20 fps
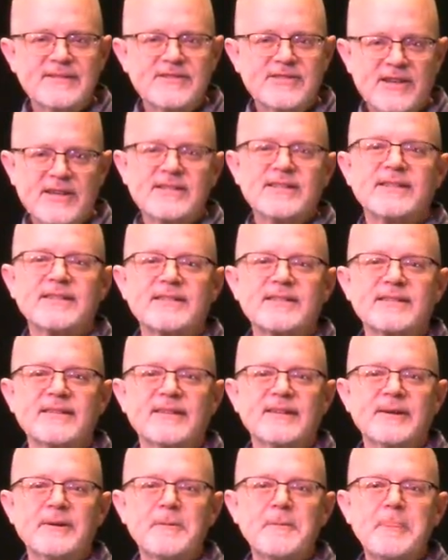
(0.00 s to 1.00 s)
Jesus,
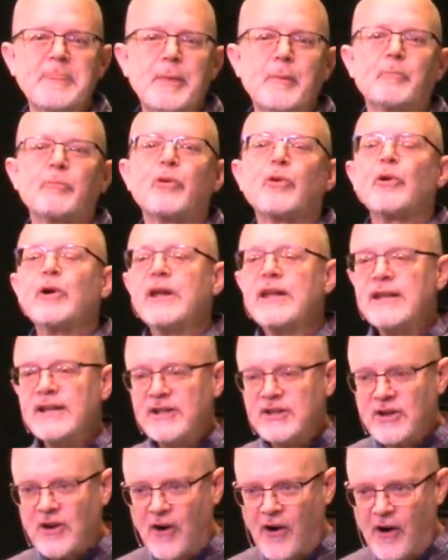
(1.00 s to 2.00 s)
pre
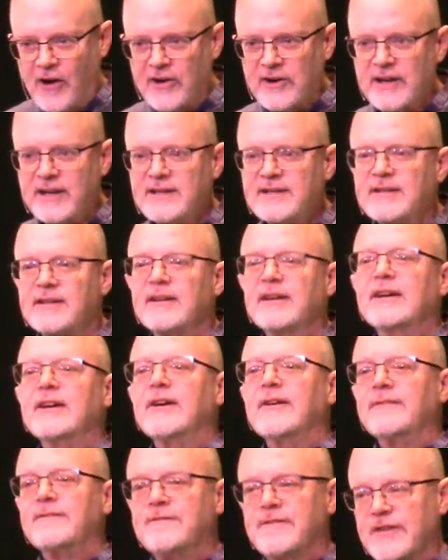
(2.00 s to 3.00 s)
incarnate
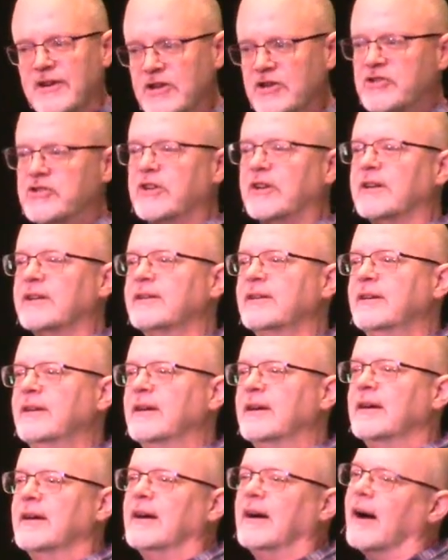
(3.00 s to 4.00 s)
vision
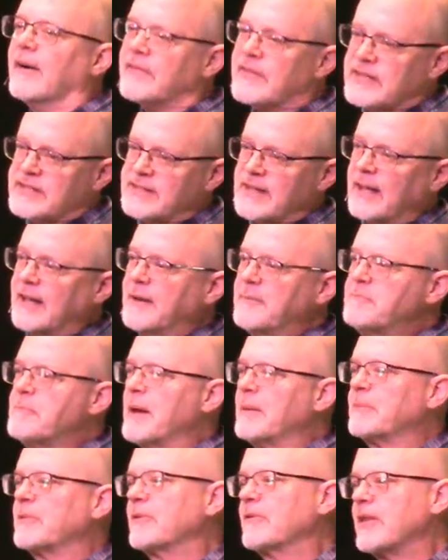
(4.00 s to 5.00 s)
of the second
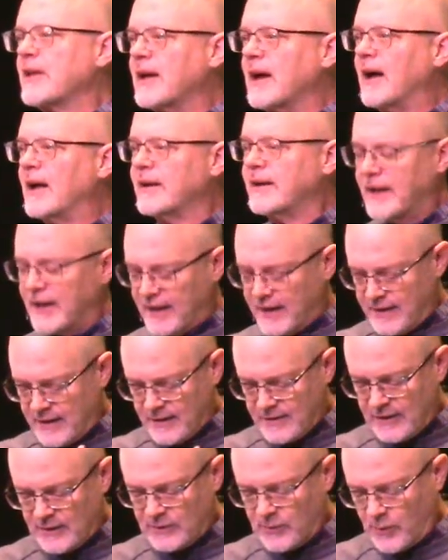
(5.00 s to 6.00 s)
member of the
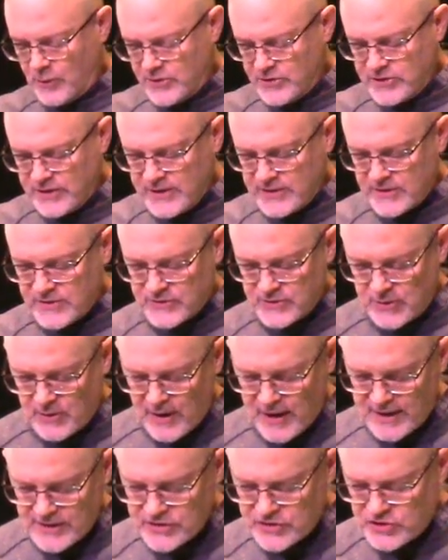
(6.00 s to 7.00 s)
Godhead, the Lord Jesus
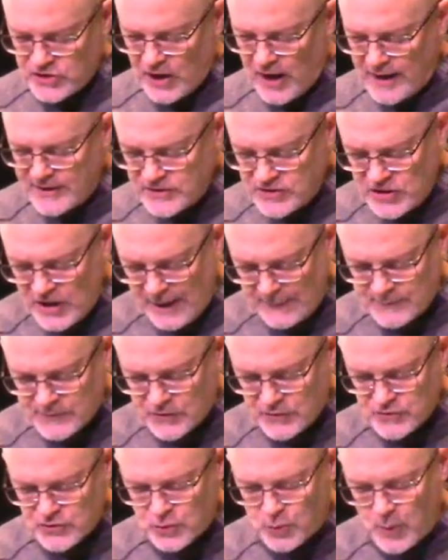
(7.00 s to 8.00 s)
Christ. John
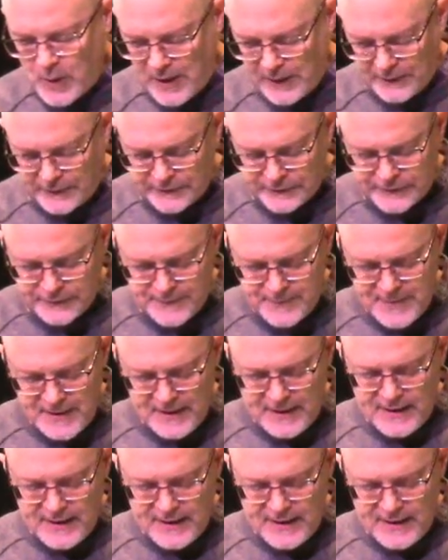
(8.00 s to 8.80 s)
chapter 12.